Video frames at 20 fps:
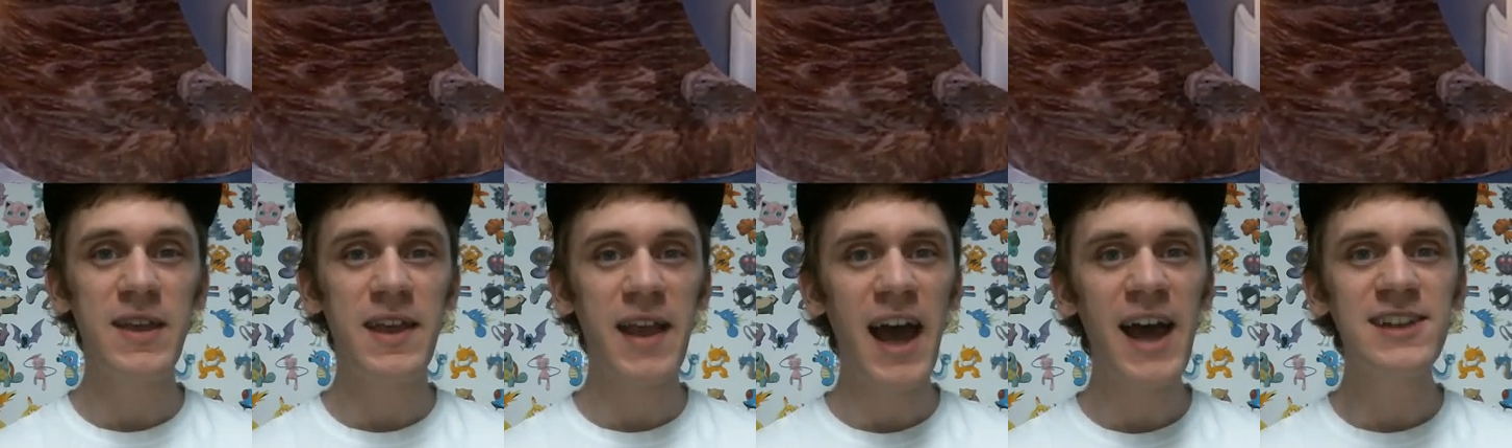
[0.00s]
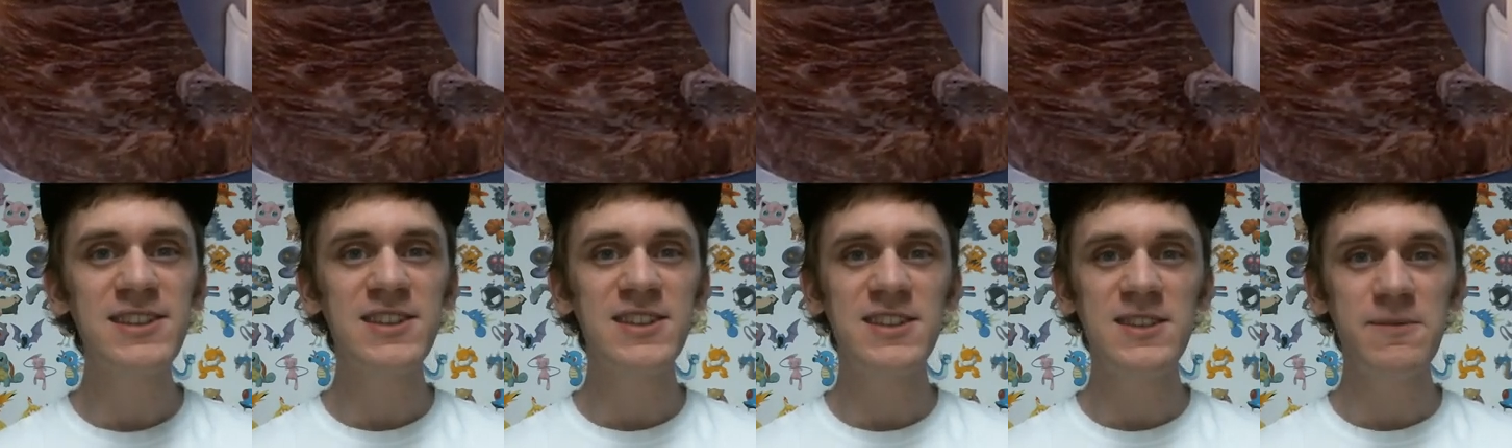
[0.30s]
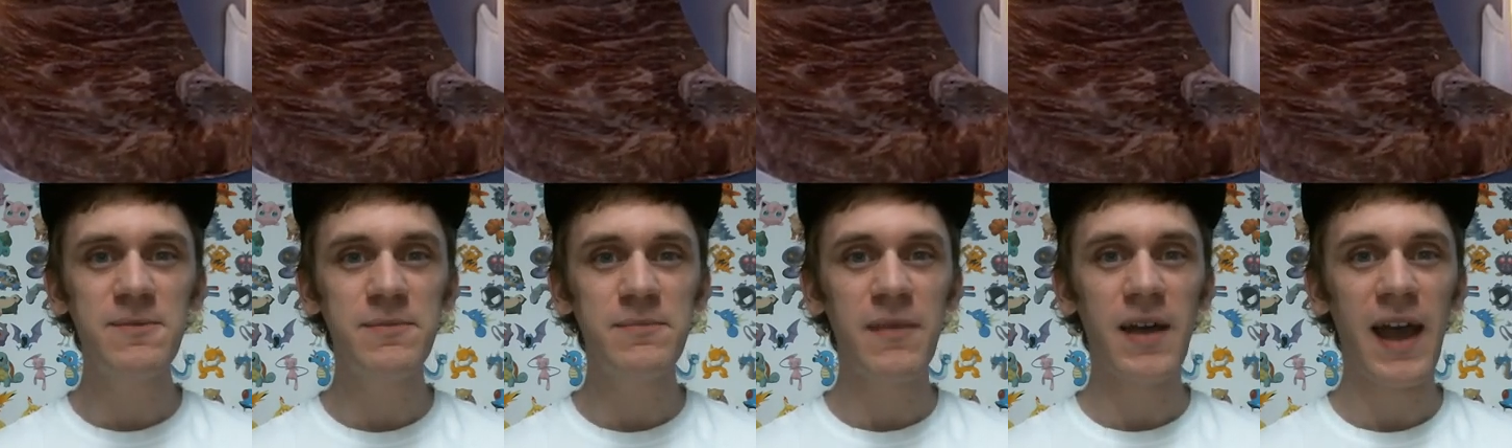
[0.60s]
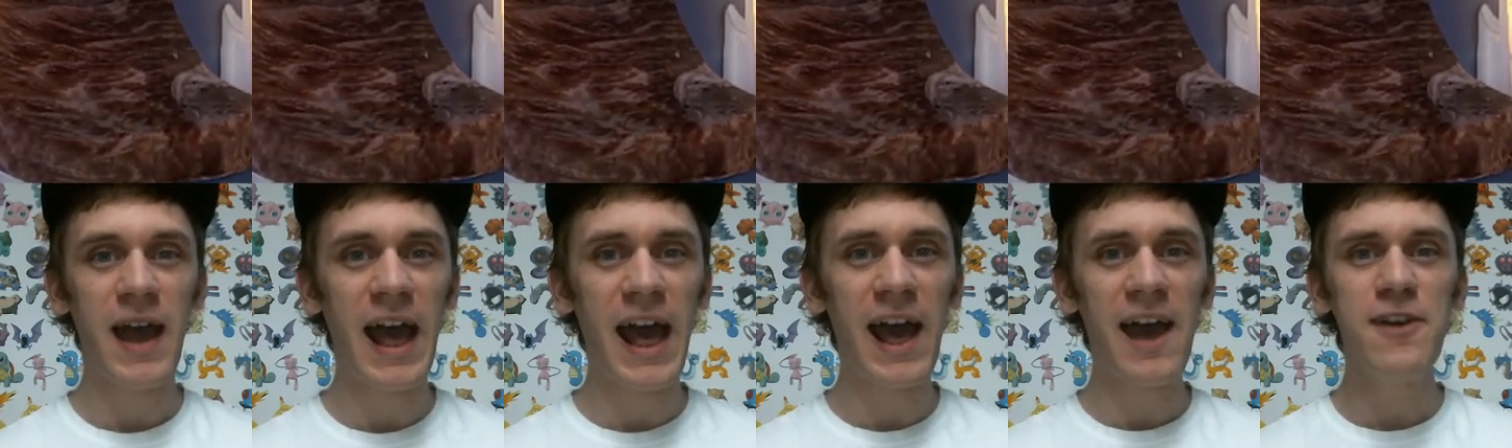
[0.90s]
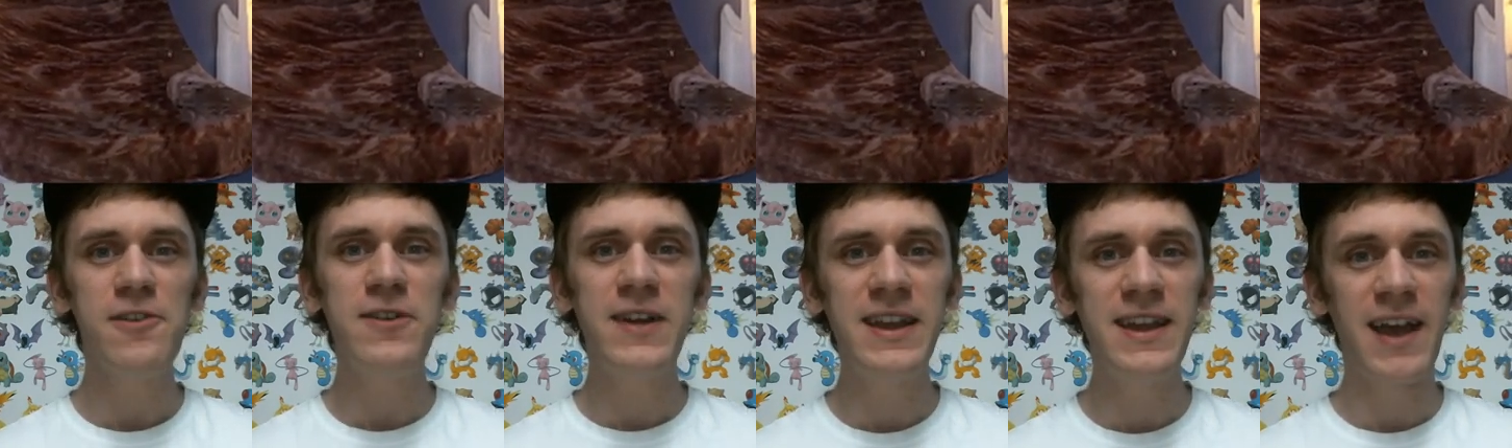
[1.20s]
He asks him
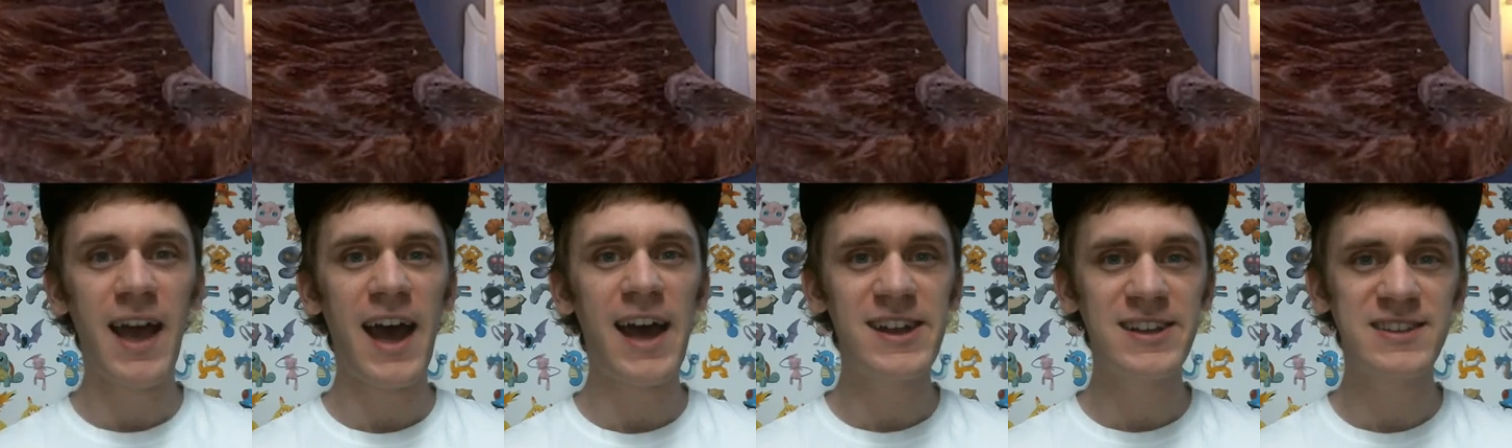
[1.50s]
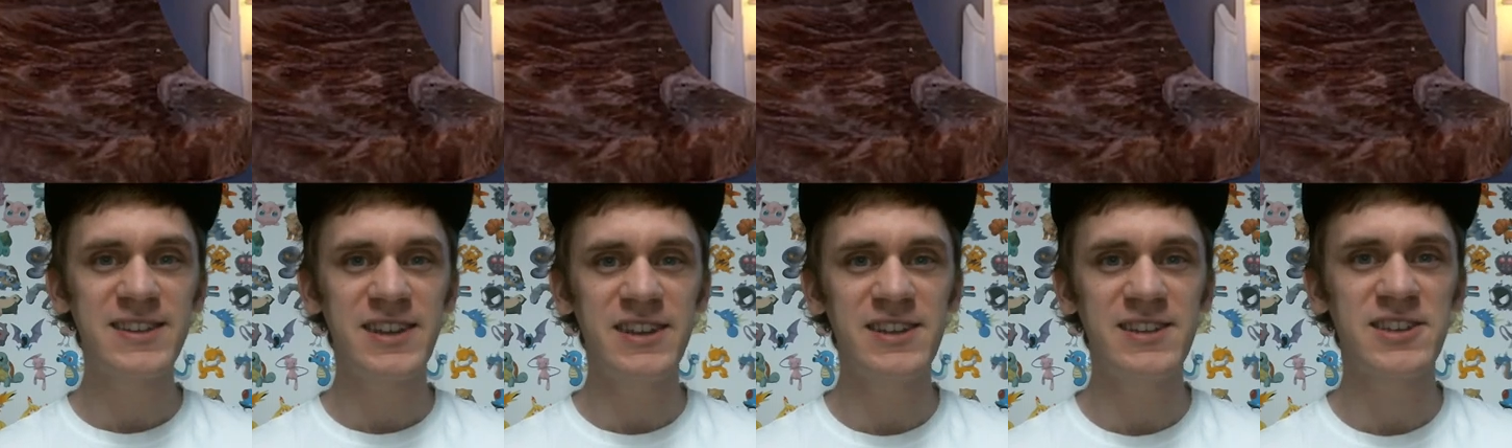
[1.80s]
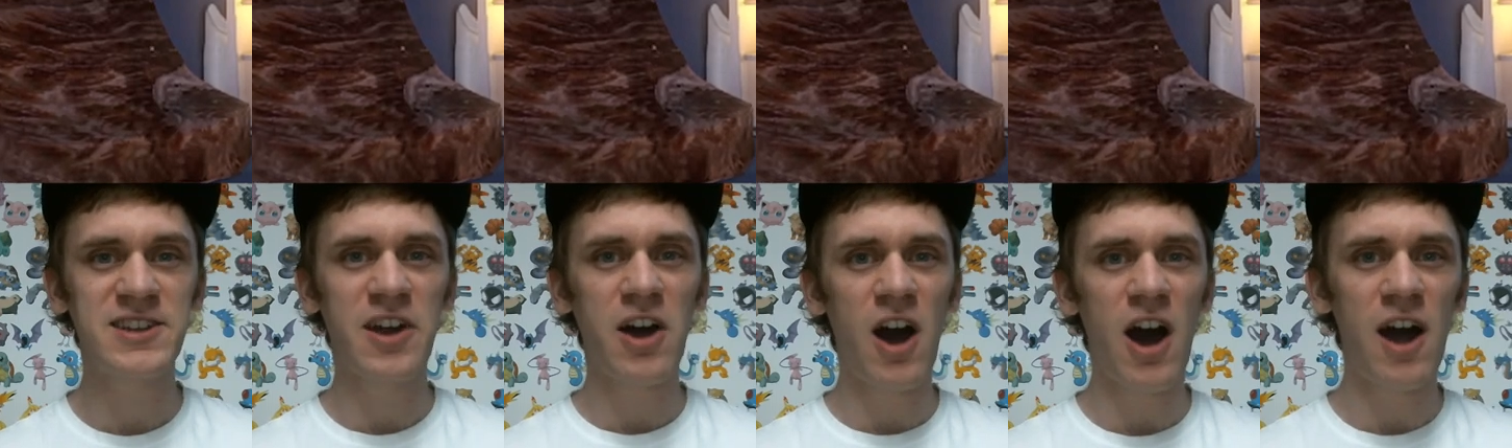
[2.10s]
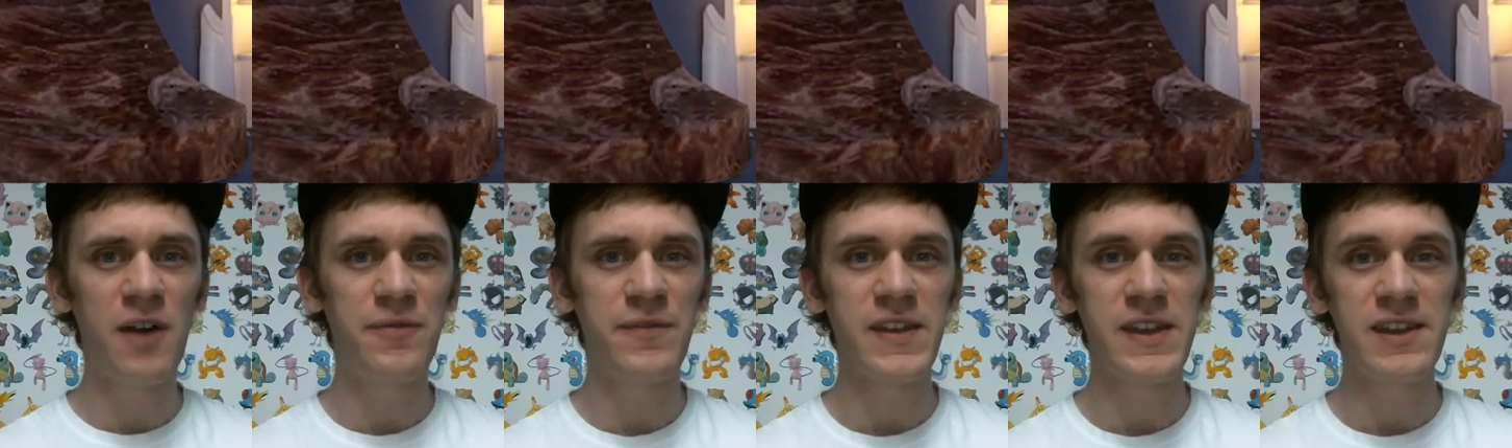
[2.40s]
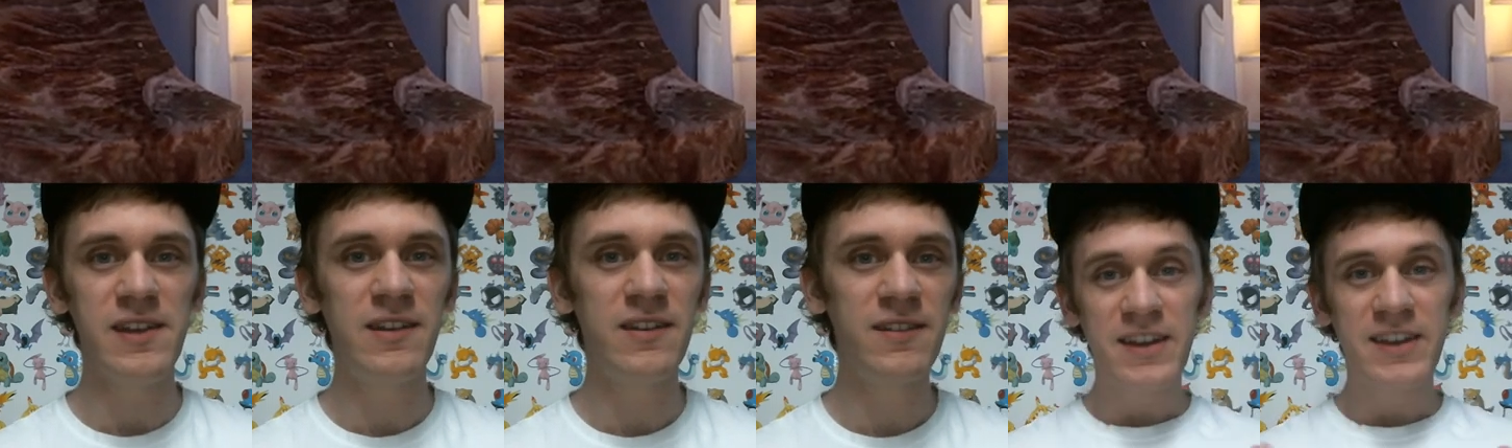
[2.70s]
how he has his coffee.